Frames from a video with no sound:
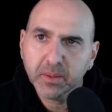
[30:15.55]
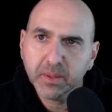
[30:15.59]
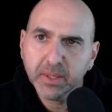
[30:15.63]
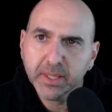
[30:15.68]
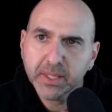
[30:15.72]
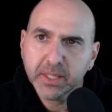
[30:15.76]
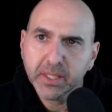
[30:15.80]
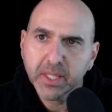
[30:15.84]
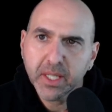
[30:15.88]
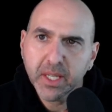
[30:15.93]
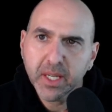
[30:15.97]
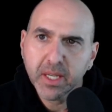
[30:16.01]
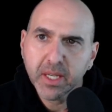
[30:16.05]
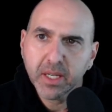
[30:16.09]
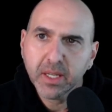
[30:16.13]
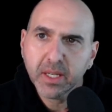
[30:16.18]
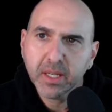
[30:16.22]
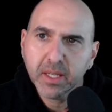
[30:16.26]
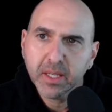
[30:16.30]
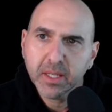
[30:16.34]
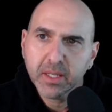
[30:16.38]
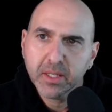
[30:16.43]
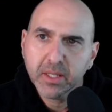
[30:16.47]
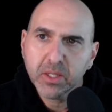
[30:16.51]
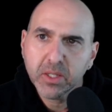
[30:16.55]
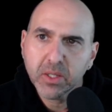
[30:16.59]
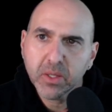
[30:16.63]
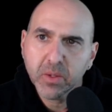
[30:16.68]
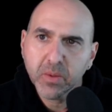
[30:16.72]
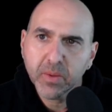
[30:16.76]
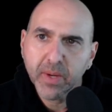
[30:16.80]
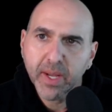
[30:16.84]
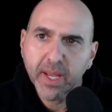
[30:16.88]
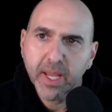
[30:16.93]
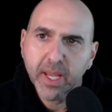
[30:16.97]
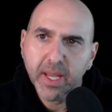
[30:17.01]
So let's take,
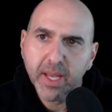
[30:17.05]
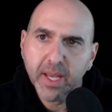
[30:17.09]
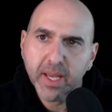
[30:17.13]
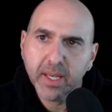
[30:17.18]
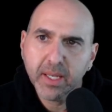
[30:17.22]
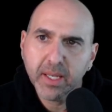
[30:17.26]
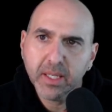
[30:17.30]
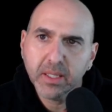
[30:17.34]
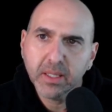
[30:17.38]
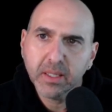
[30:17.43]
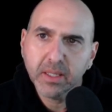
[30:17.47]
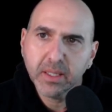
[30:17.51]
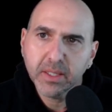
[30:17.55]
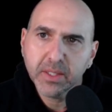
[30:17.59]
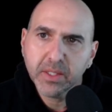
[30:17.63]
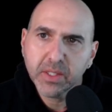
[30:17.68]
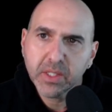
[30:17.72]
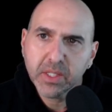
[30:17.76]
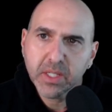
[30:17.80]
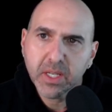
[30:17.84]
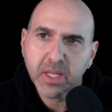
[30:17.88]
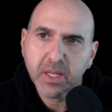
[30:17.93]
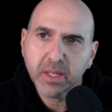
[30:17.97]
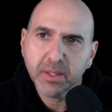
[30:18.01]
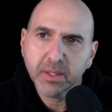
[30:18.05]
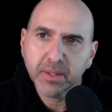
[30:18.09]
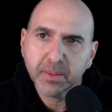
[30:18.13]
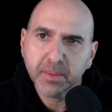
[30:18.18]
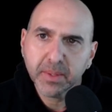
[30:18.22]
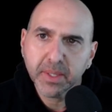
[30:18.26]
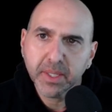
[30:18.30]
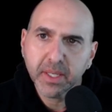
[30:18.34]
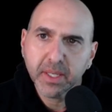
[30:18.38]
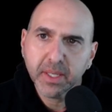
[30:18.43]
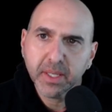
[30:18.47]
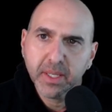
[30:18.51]

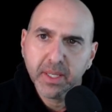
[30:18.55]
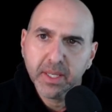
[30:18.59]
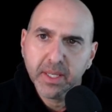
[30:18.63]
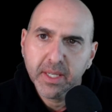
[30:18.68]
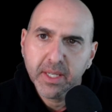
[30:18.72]
AlCl3.